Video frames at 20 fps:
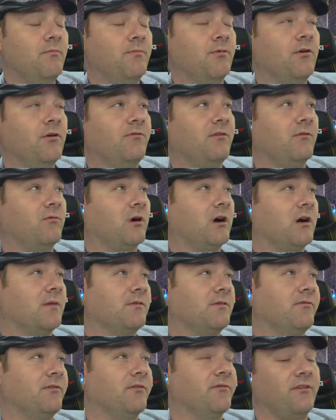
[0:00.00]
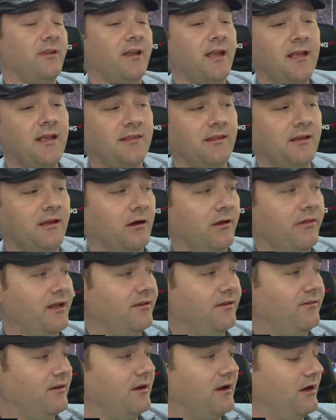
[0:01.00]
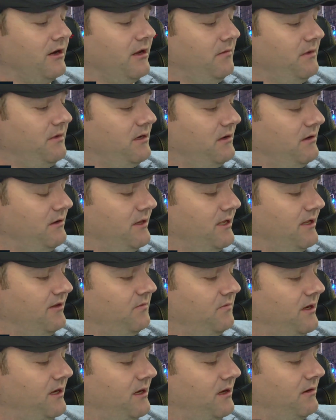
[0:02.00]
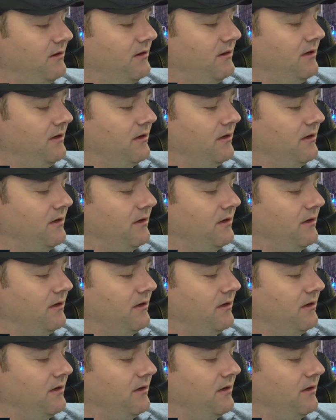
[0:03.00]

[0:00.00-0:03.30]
proof of work, proof of stake. That's an argument that's been,